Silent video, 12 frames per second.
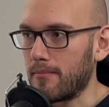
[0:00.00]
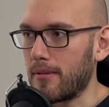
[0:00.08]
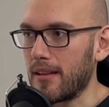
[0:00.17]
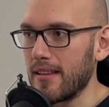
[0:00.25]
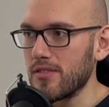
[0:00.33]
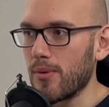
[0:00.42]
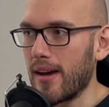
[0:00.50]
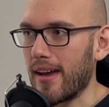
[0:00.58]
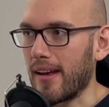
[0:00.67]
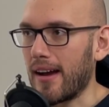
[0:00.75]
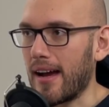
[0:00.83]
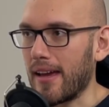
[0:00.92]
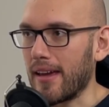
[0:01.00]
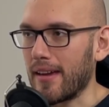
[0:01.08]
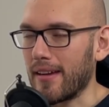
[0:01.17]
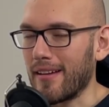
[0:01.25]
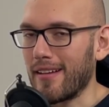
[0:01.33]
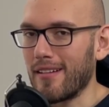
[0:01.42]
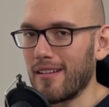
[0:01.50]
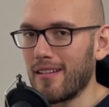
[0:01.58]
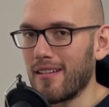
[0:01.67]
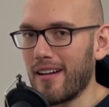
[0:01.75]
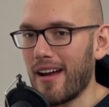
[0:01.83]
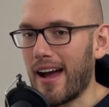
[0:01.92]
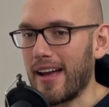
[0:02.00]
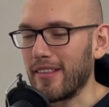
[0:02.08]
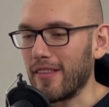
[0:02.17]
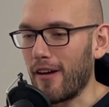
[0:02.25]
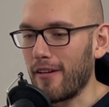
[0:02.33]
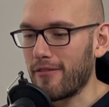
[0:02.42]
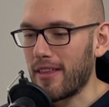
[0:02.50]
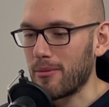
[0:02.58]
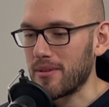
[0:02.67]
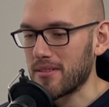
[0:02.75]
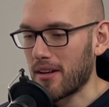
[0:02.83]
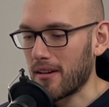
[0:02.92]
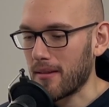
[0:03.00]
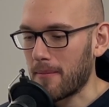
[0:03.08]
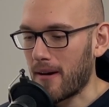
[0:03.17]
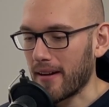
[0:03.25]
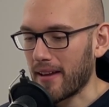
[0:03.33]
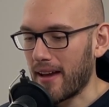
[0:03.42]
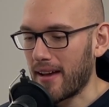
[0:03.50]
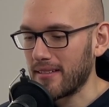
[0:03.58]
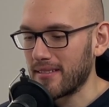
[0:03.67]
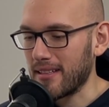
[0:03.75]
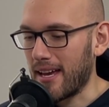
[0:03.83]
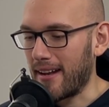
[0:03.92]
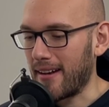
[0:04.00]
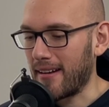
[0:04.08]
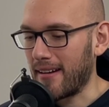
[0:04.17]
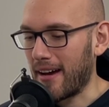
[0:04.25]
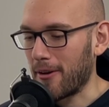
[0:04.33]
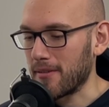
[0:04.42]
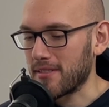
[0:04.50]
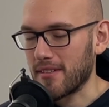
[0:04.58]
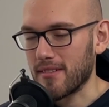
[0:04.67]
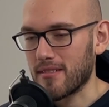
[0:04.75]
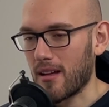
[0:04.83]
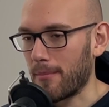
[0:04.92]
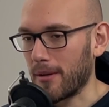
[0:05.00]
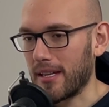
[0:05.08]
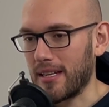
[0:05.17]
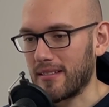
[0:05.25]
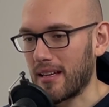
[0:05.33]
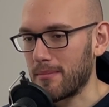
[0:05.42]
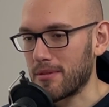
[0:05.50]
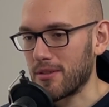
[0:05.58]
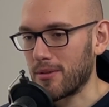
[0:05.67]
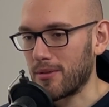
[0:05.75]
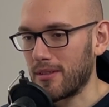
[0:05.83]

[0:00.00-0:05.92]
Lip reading: But that's why I love that we started the podcast, and I don't see us stopping anytime soon.